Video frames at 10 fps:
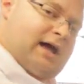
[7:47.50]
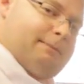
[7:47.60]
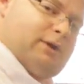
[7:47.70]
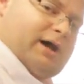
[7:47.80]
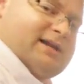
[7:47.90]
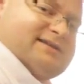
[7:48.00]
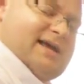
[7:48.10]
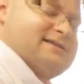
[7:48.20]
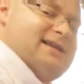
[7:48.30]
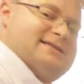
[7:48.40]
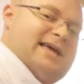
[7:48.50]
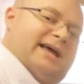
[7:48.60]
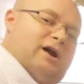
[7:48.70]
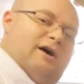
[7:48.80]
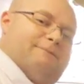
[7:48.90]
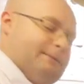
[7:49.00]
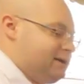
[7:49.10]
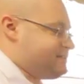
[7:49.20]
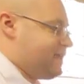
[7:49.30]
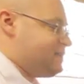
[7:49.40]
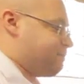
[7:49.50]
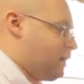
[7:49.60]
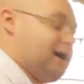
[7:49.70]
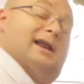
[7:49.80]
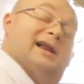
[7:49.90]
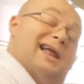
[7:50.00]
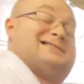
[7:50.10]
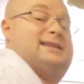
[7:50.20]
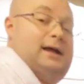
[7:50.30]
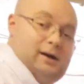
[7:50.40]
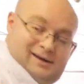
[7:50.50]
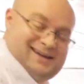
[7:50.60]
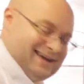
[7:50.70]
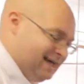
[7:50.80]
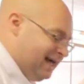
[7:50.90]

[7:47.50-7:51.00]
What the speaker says: I'm not going to say it's going to take it off, but I'm going to say it's probably going to lessen it.